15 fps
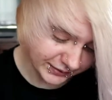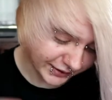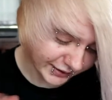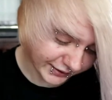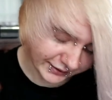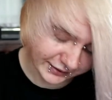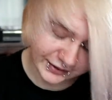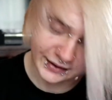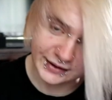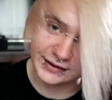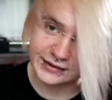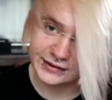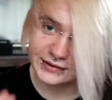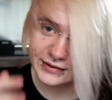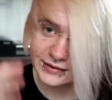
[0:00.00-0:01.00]
in
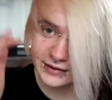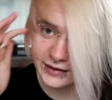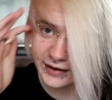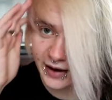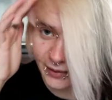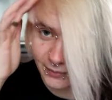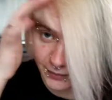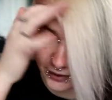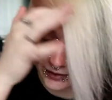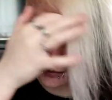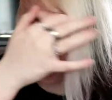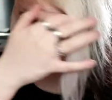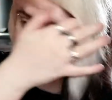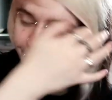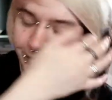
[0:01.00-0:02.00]
like a month
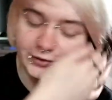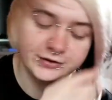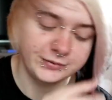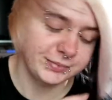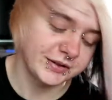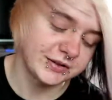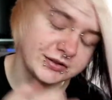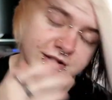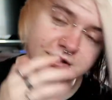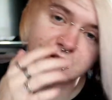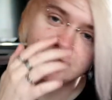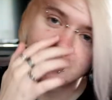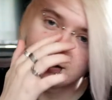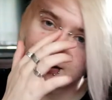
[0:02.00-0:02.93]
before this picture,